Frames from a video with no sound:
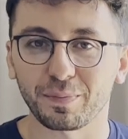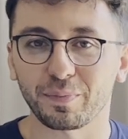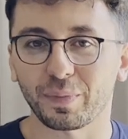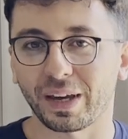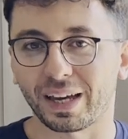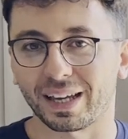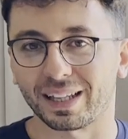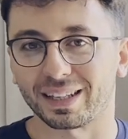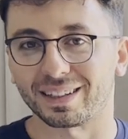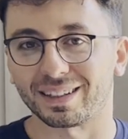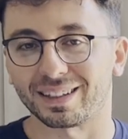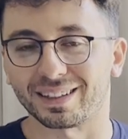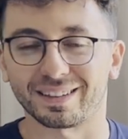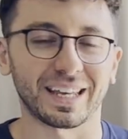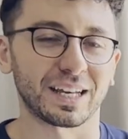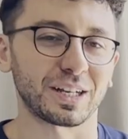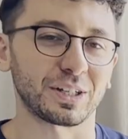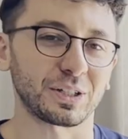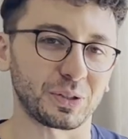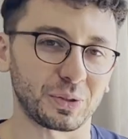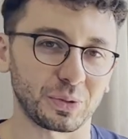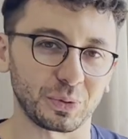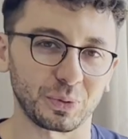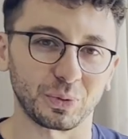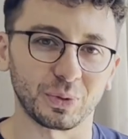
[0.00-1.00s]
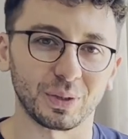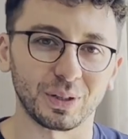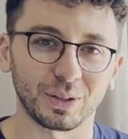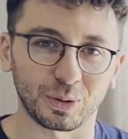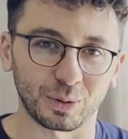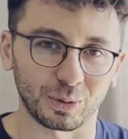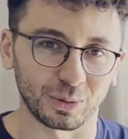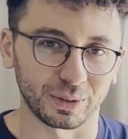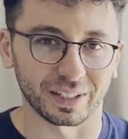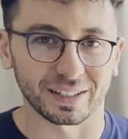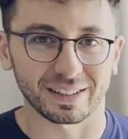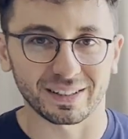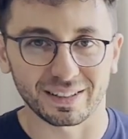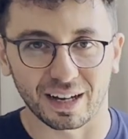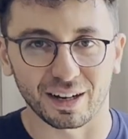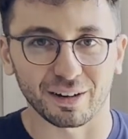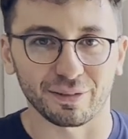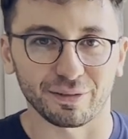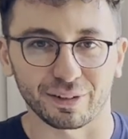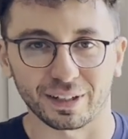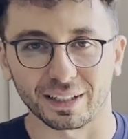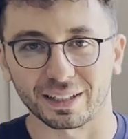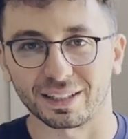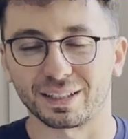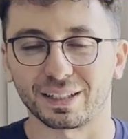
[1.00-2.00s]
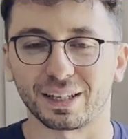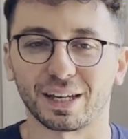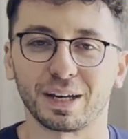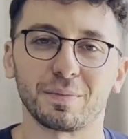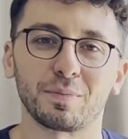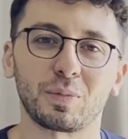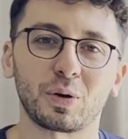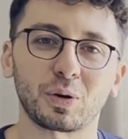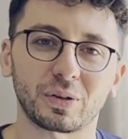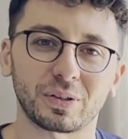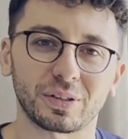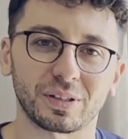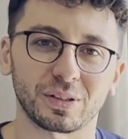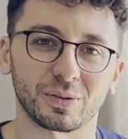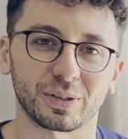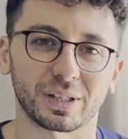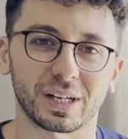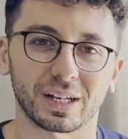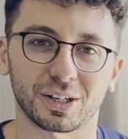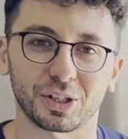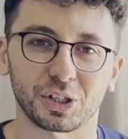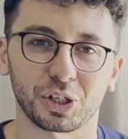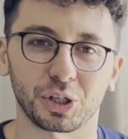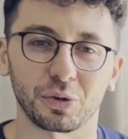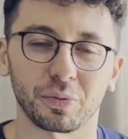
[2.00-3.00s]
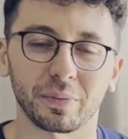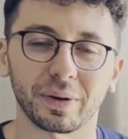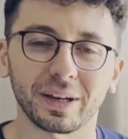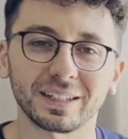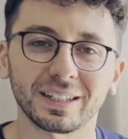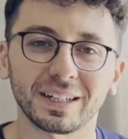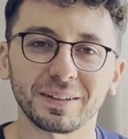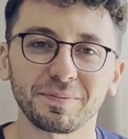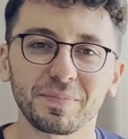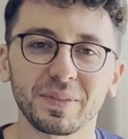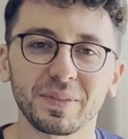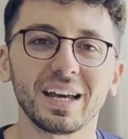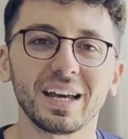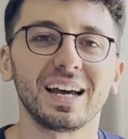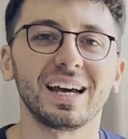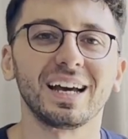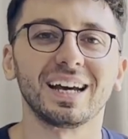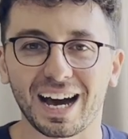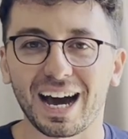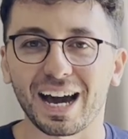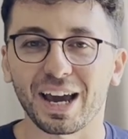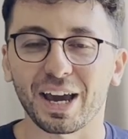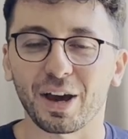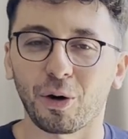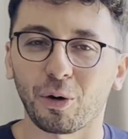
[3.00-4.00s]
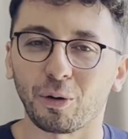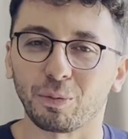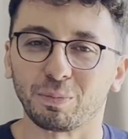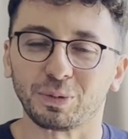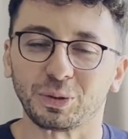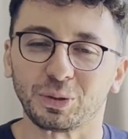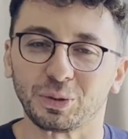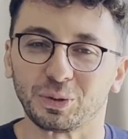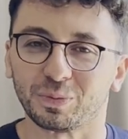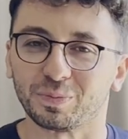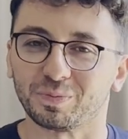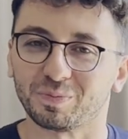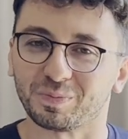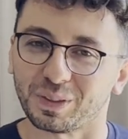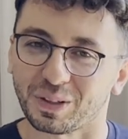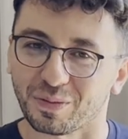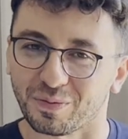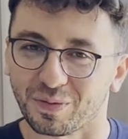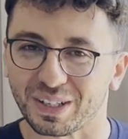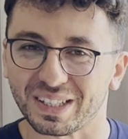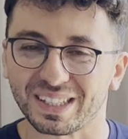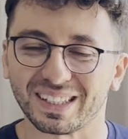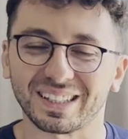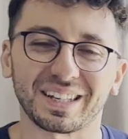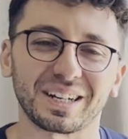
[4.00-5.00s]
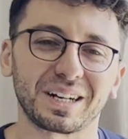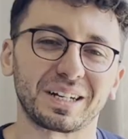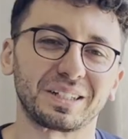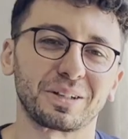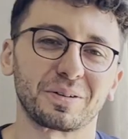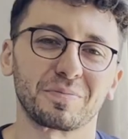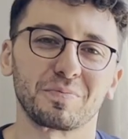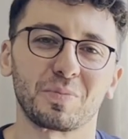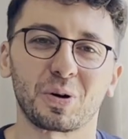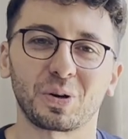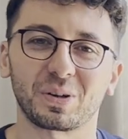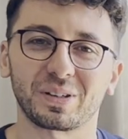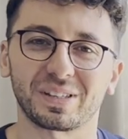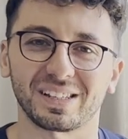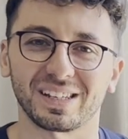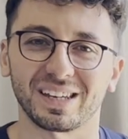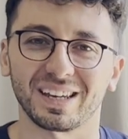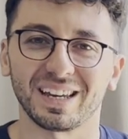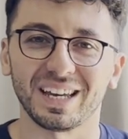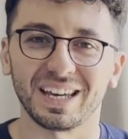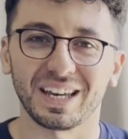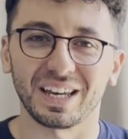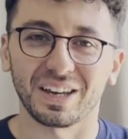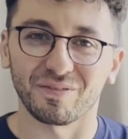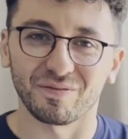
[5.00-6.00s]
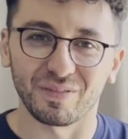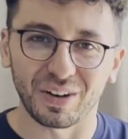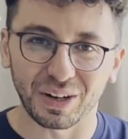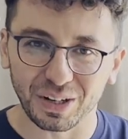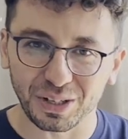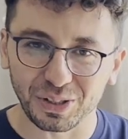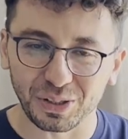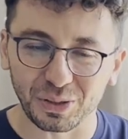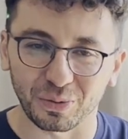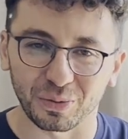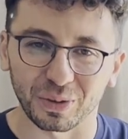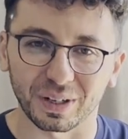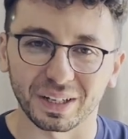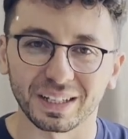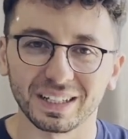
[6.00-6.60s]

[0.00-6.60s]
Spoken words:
And thanks to all the staff at Moxy Osaka Shin Umeda, I hope to visit another Moxy very soon.